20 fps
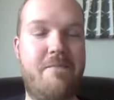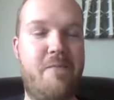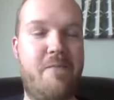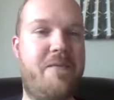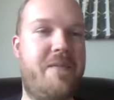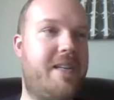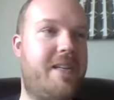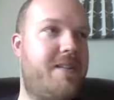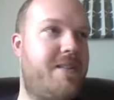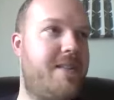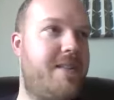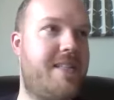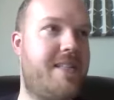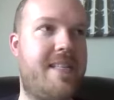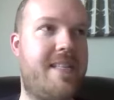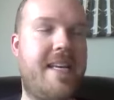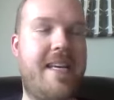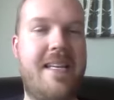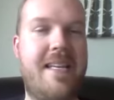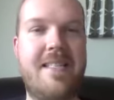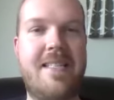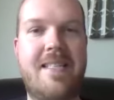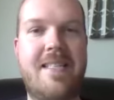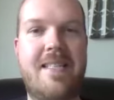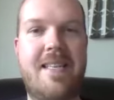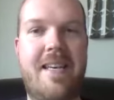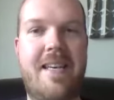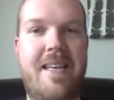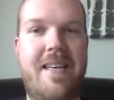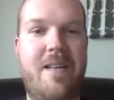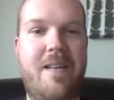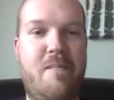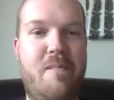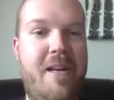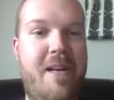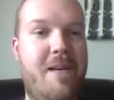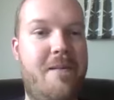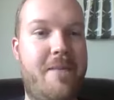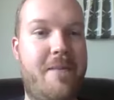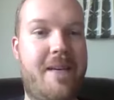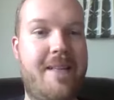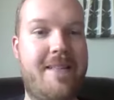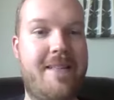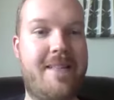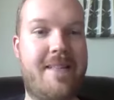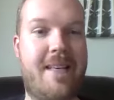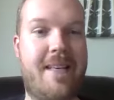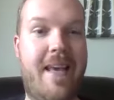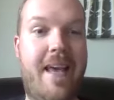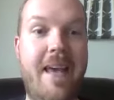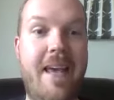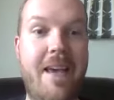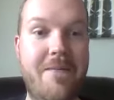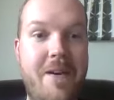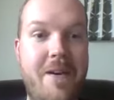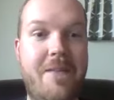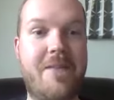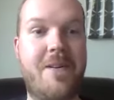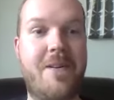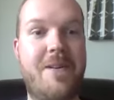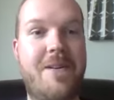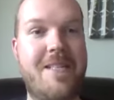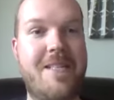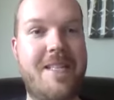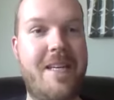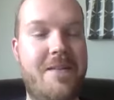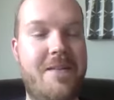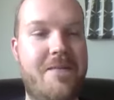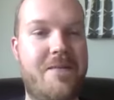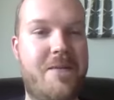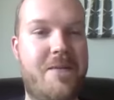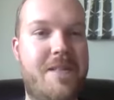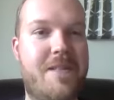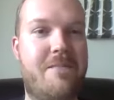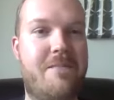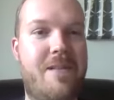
moved down to the States, and a buddy of mine is like, hey, have you ever heard of Salesforce?